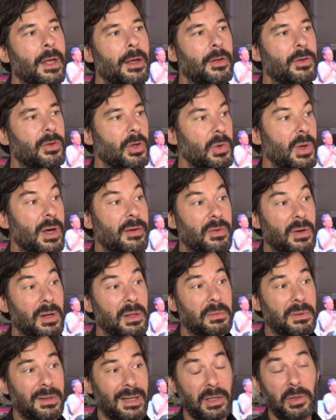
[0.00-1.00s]
So you have
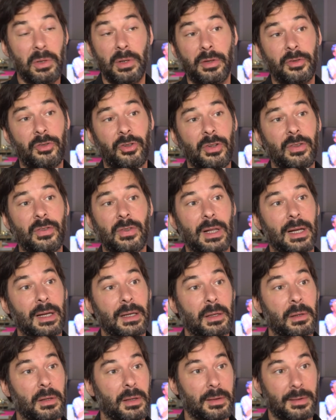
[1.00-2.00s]
technologies
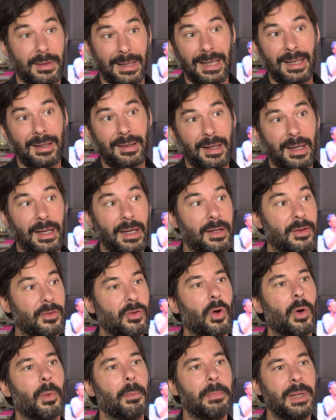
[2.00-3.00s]
like
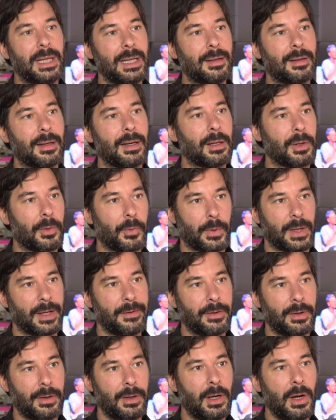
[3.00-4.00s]
teletext or Minitel or
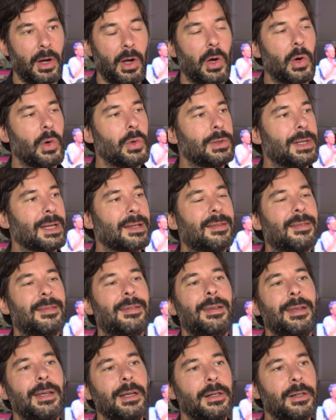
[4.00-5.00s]
whatever, who
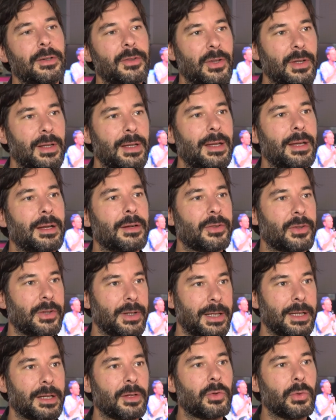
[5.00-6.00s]
takes years and years
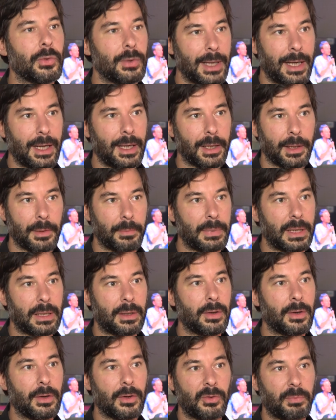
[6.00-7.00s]
and years to die
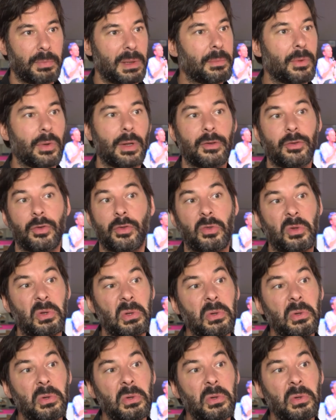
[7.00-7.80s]
because people are just